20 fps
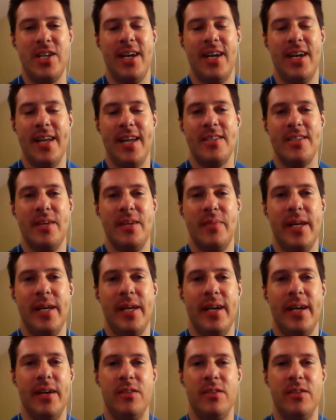against
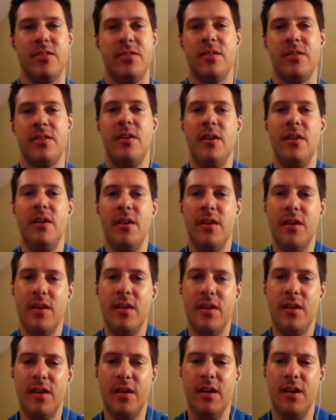anybody else.
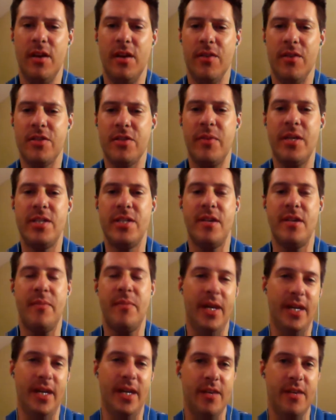Although somebody sent
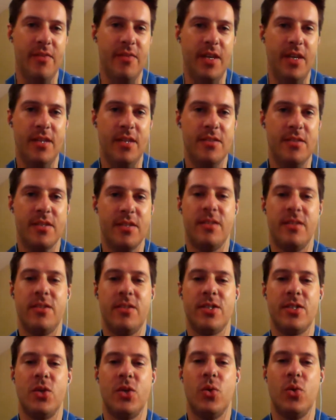me a GIF, he did
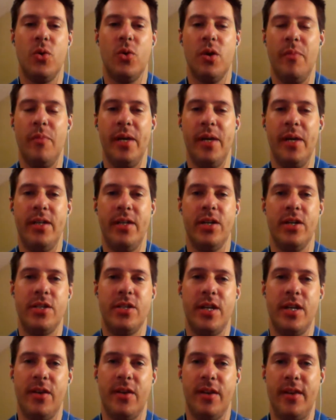score a big
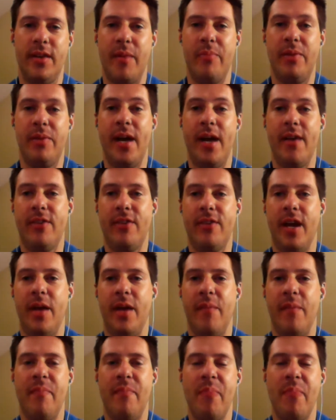touchdown in that playoff game.